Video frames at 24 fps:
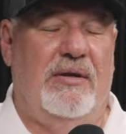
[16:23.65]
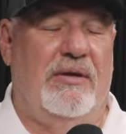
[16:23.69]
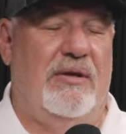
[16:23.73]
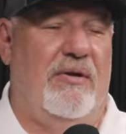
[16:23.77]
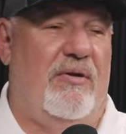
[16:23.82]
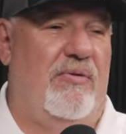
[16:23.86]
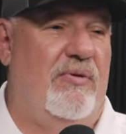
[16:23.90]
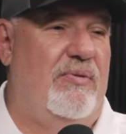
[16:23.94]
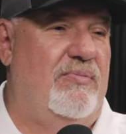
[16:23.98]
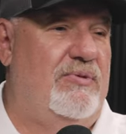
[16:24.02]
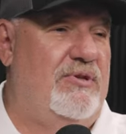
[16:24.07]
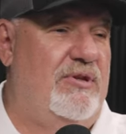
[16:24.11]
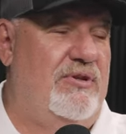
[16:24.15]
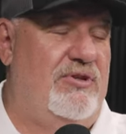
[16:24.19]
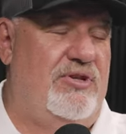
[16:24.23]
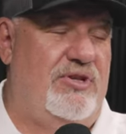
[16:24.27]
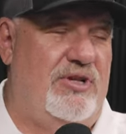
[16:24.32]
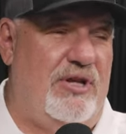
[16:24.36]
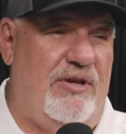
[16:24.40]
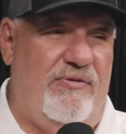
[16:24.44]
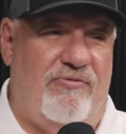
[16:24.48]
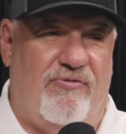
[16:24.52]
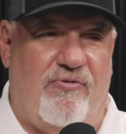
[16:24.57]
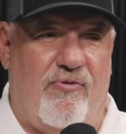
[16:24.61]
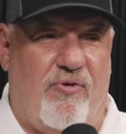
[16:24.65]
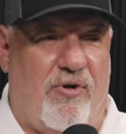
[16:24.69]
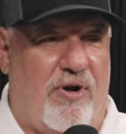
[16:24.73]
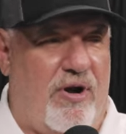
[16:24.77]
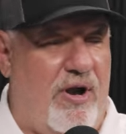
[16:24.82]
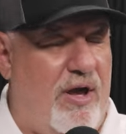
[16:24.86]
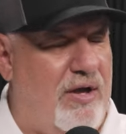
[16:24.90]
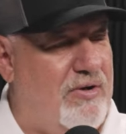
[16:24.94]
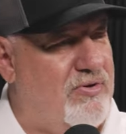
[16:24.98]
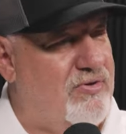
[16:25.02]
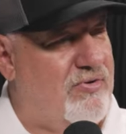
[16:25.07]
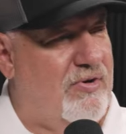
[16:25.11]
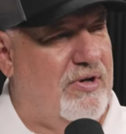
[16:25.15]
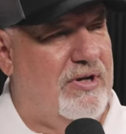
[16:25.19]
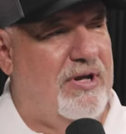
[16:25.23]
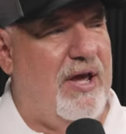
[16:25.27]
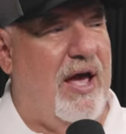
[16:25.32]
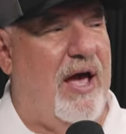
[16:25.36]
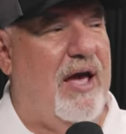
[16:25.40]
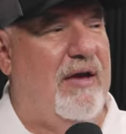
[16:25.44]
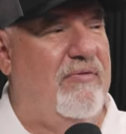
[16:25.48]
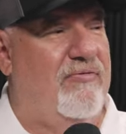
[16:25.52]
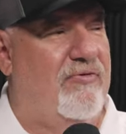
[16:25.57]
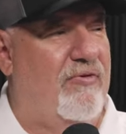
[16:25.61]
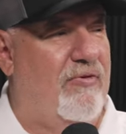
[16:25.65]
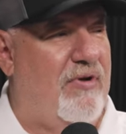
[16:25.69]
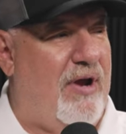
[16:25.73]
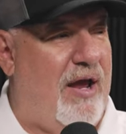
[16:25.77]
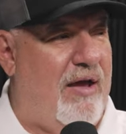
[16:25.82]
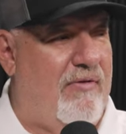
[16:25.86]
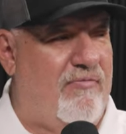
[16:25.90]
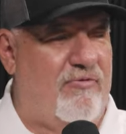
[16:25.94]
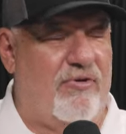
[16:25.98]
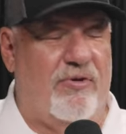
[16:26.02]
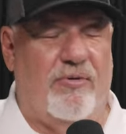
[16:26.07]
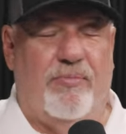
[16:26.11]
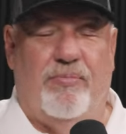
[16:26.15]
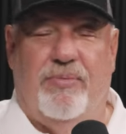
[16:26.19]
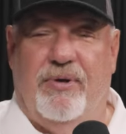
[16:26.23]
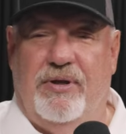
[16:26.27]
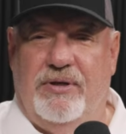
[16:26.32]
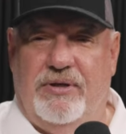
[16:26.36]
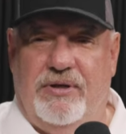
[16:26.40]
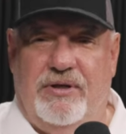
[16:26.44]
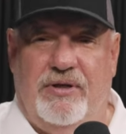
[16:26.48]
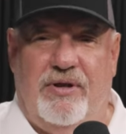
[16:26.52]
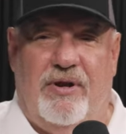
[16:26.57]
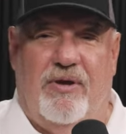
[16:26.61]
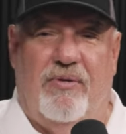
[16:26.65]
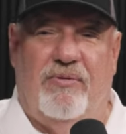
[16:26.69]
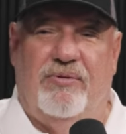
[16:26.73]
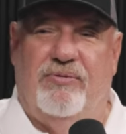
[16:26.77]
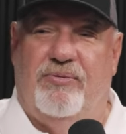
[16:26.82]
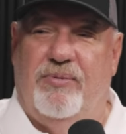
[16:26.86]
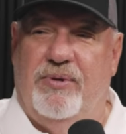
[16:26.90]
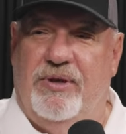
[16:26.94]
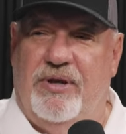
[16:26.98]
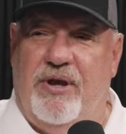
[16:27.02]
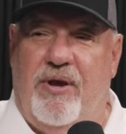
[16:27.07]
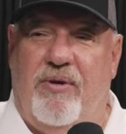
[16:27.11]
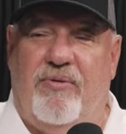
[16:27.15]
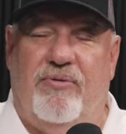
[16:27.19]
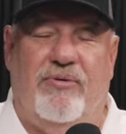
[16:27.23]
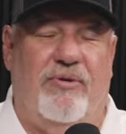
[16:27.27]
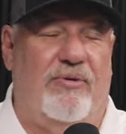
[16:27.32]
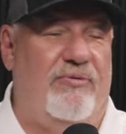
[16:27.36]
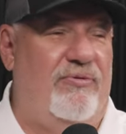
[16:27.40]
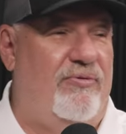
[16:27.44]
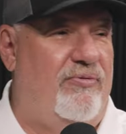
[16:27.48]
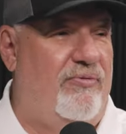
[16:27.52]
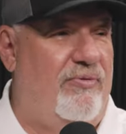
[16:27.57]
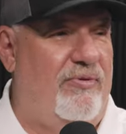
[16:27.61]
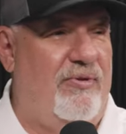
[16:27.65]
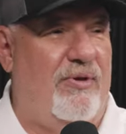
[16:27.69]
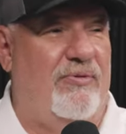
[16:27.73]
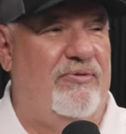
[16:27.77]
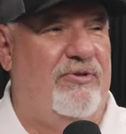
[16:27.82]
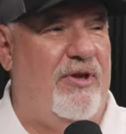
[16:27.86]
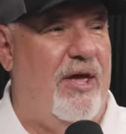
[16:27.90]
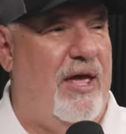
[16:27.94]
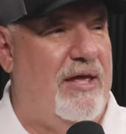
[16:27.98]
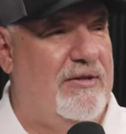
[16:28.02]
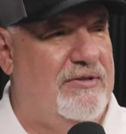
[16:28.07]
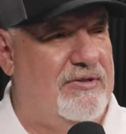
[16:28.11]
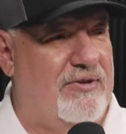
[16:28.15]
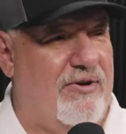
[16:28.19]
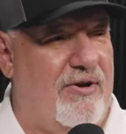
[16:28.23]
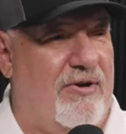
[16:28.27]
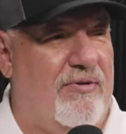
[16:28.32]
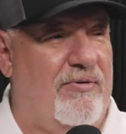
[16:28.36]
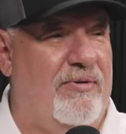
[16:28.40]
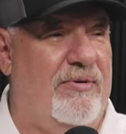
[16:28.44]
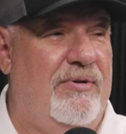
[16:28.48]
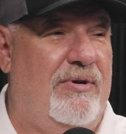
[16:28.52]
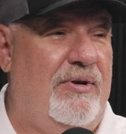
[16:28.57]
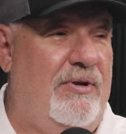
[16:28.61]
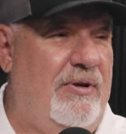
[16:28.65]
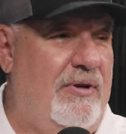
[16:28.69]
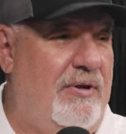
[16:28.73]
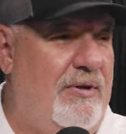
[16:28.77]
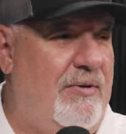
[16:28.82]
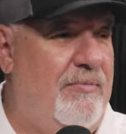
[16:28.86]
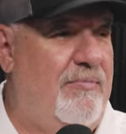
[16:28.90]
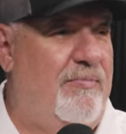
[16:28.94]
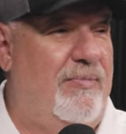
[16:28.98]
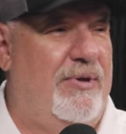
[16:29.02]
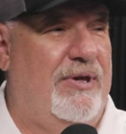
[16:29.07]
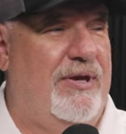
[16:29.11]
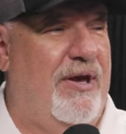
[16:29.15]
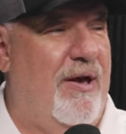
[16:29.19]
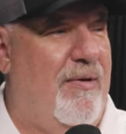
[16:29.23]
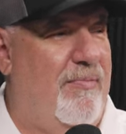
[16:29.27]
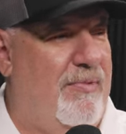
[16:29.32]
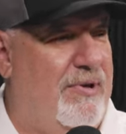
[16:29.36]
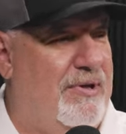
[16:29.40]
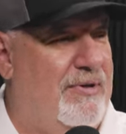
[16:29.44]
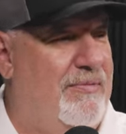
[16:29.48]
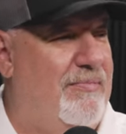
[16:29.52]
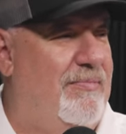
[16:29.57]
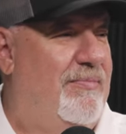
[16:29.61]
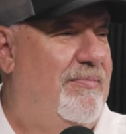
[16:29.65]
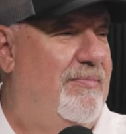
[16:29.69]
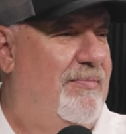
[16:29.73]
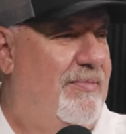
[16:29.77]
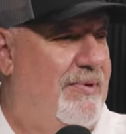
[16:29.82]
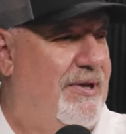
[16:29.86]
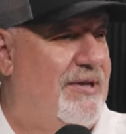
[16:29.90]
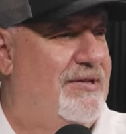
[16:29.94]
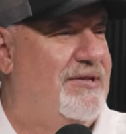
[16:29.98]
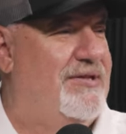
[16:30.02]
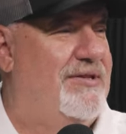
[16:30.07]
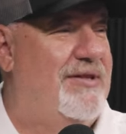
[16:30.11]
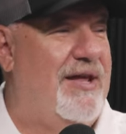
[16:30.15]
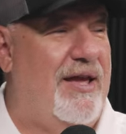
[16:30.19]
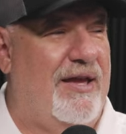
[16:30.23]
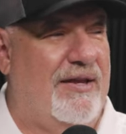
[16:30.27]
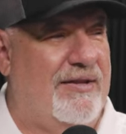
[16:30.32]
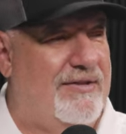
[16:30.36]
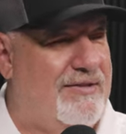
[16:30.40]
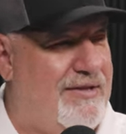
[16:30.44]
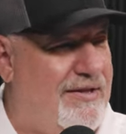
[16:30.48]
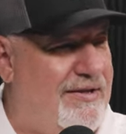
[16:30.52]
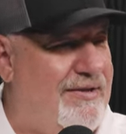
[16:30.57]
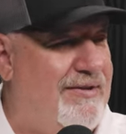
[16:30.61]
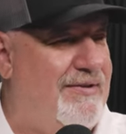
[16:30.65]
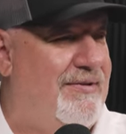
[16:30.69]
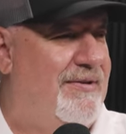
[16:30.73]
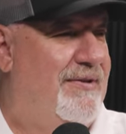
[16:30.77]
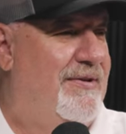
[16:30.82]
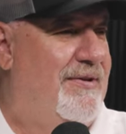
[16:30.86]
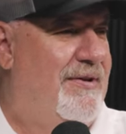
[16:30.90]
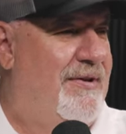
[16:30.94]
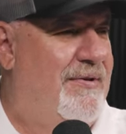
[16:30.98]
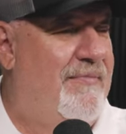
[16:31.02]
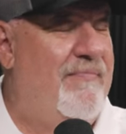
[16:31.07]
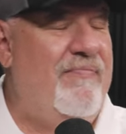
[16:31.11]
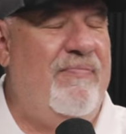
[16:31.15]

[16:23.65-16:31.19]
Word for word: You know, he was a G four hundred guy forever, but you know, as we know, those those heads are becoming extinct. Yeah.